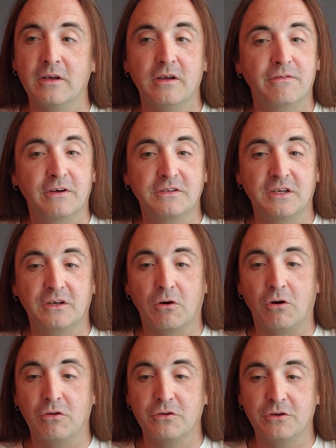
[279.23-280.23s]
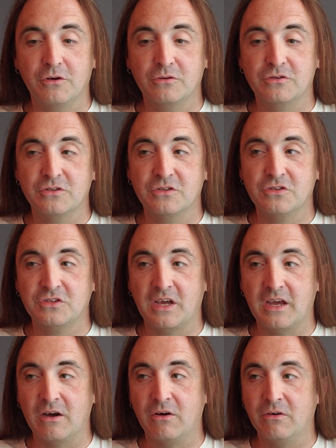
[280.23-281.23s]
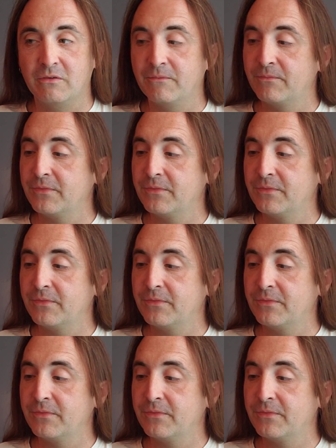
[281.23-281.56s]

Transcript: If I take all the notes in the scale